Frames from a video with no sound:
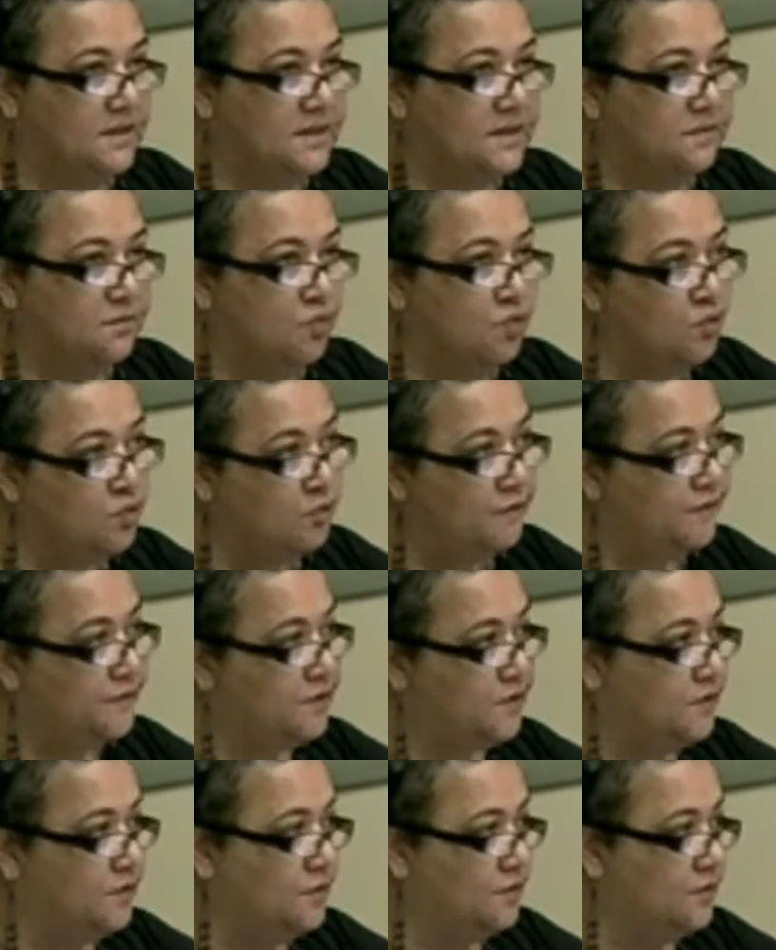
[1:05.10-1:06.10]
move
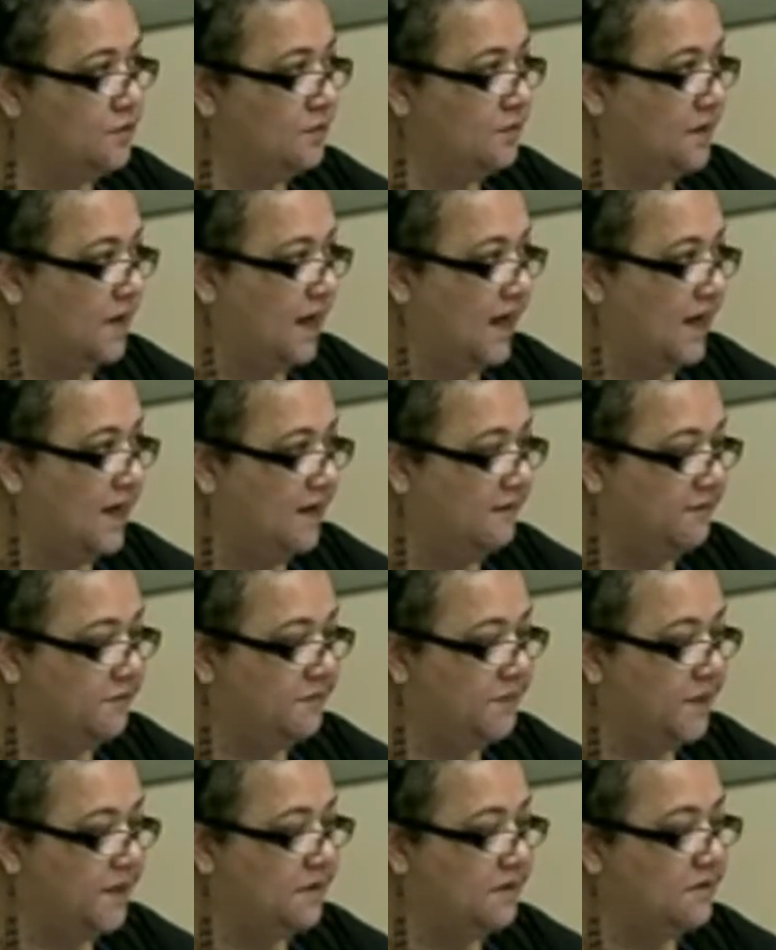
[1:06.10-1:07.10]
to the high-level
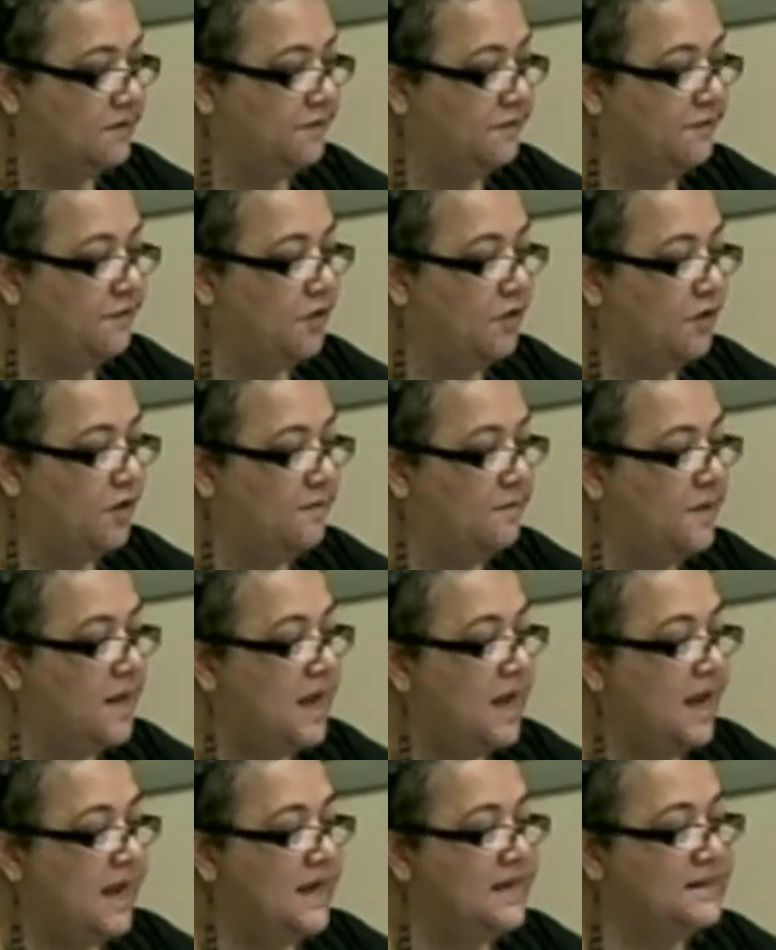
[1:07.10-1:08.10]
political forum
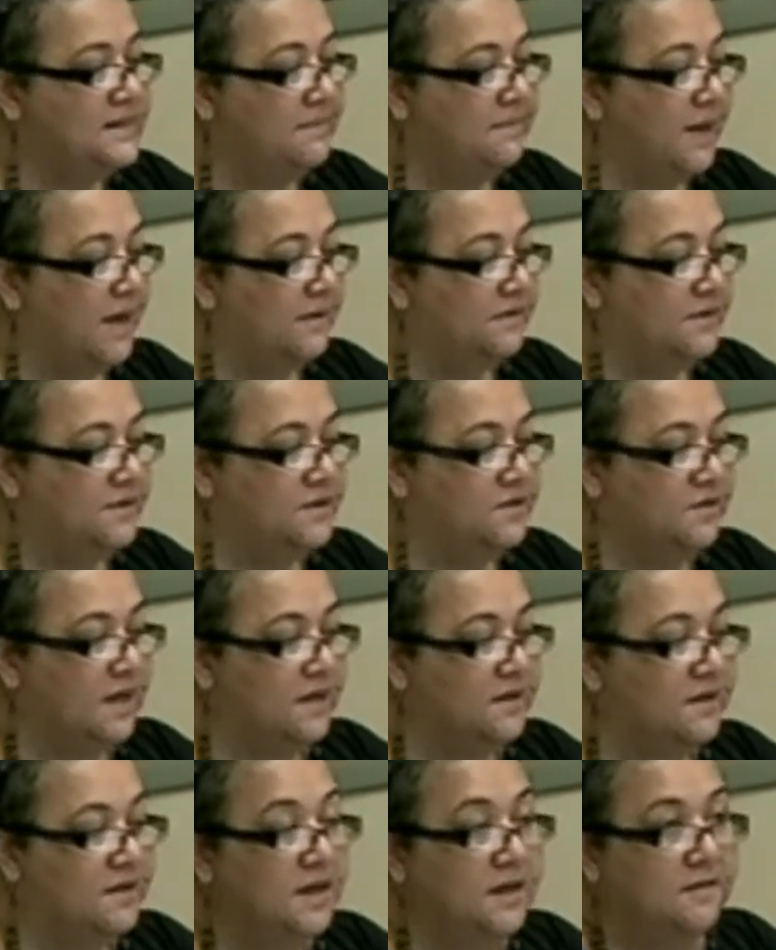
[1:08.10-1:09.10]
is about the
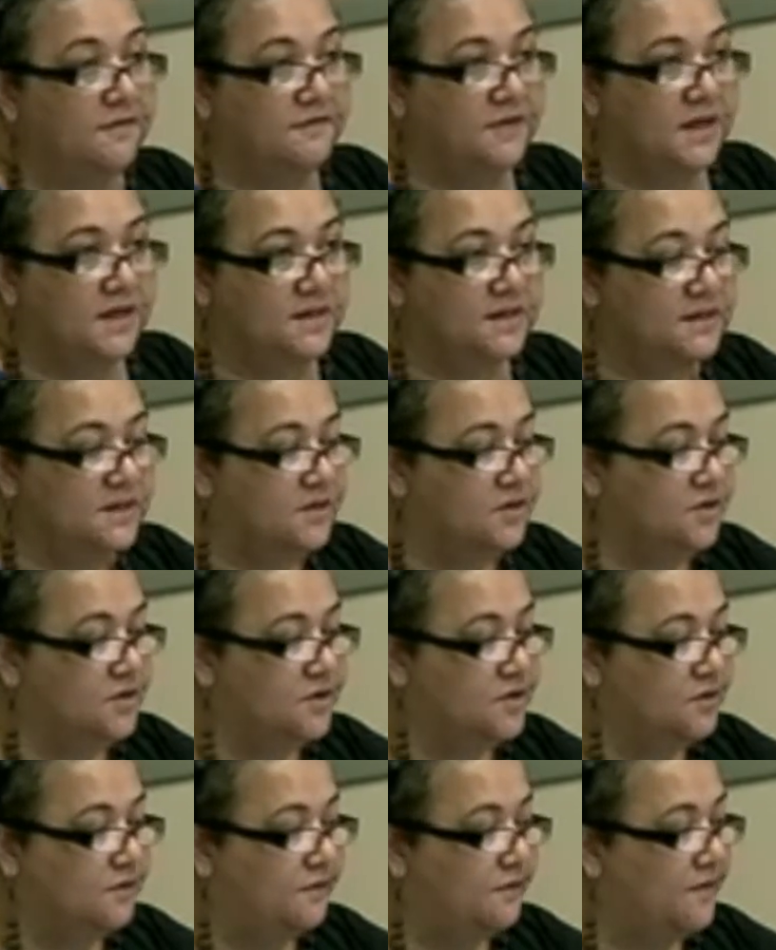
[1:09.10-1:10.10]
strengthening of the
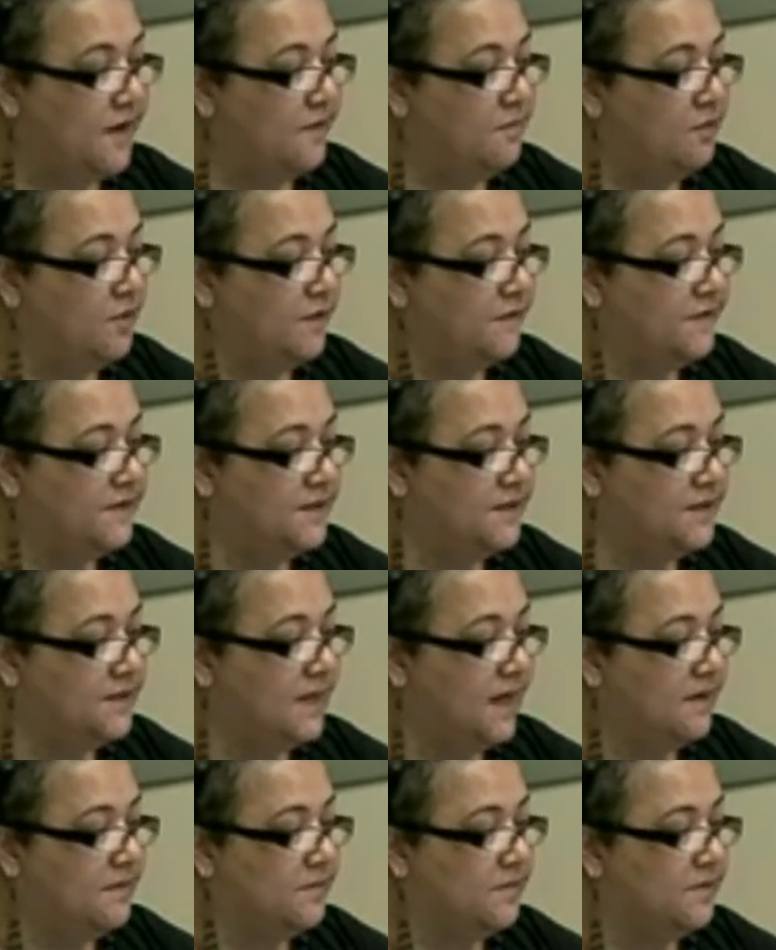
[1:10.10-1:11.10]
institutional framework for
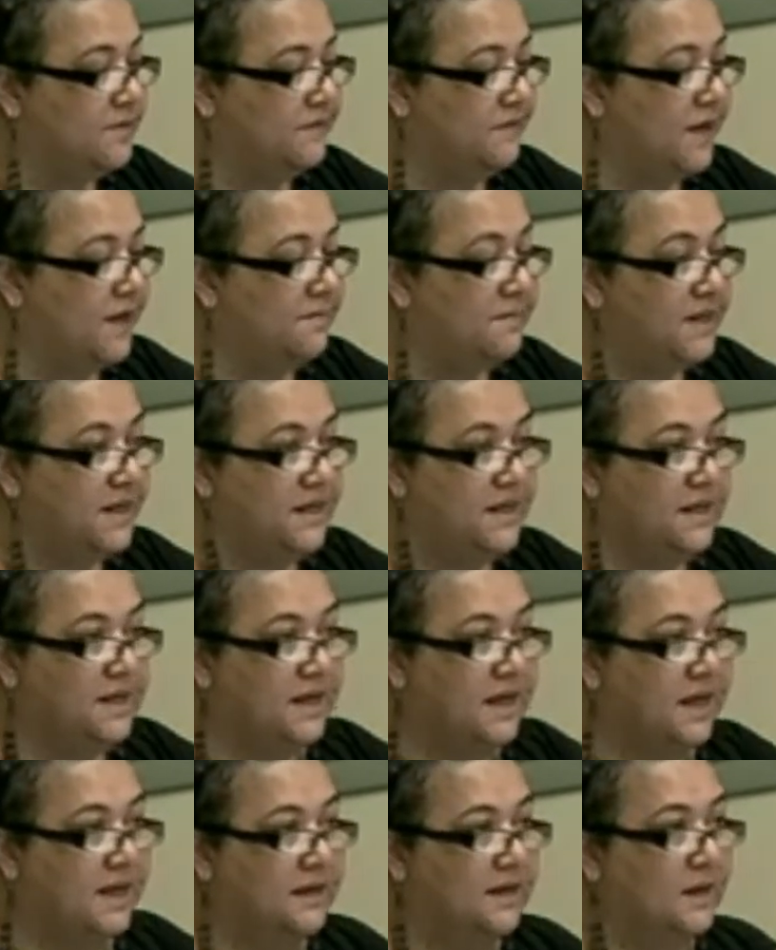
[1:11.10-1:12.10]
sustainable development, and
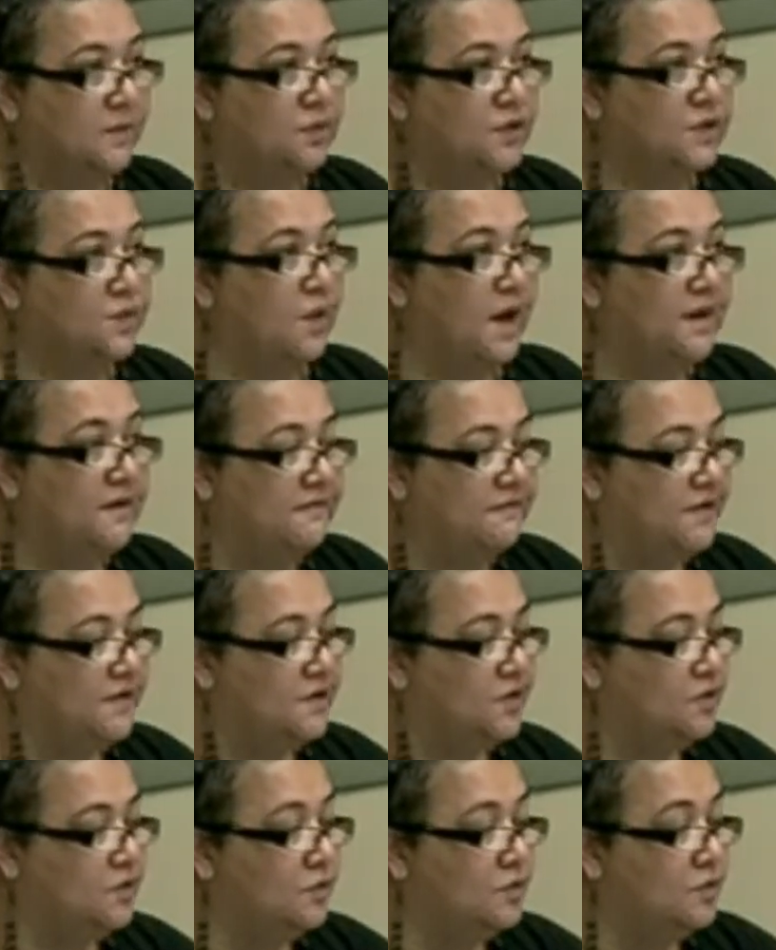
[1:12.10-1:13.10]
it was one of the
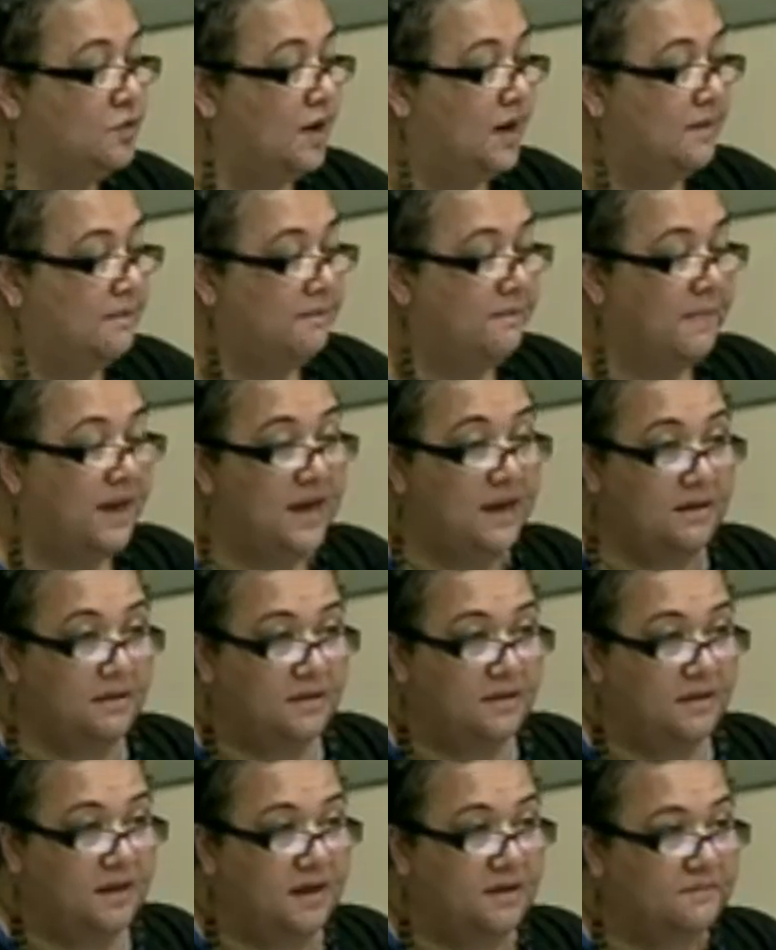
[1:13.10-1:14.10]
two main
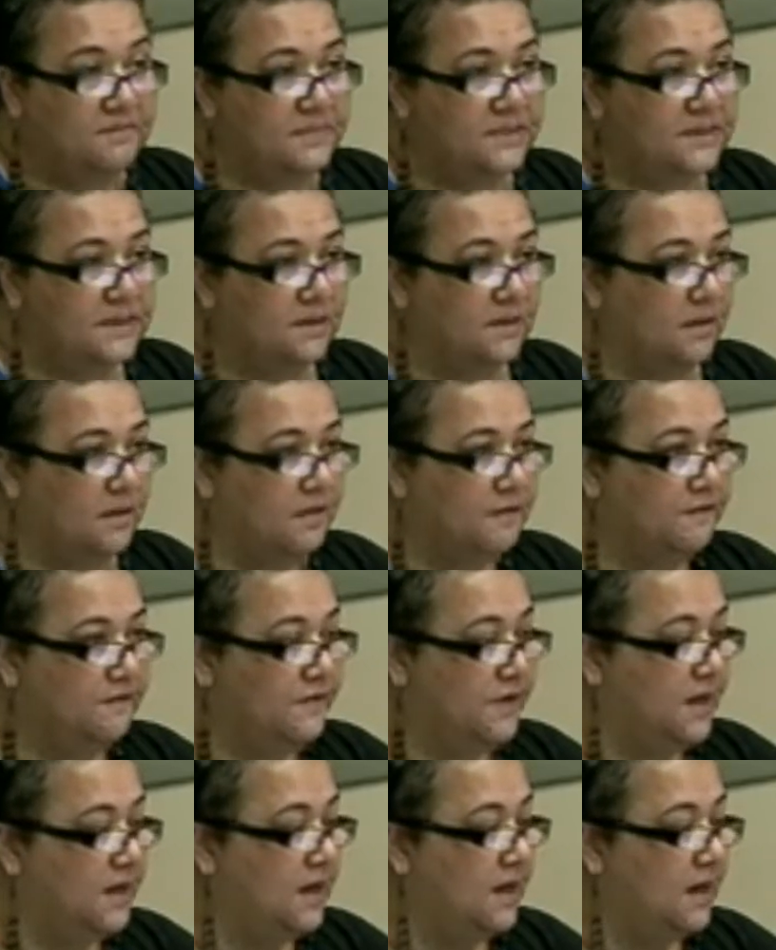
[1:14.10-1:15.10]
themes of
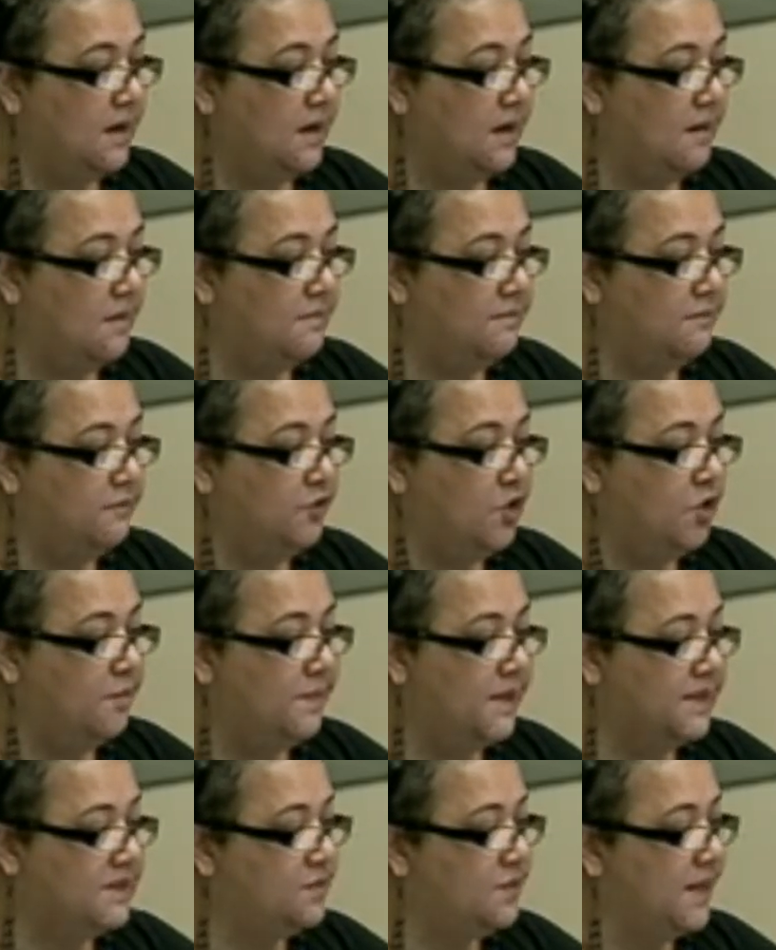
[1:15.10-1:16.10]
the
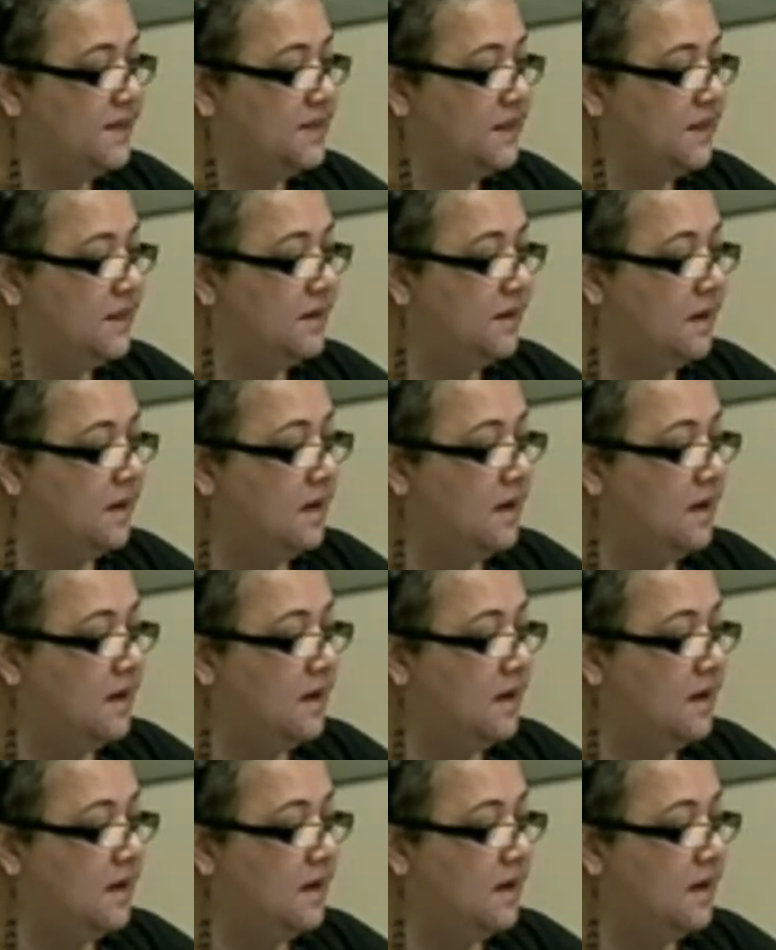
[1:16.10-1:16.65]
Rio+20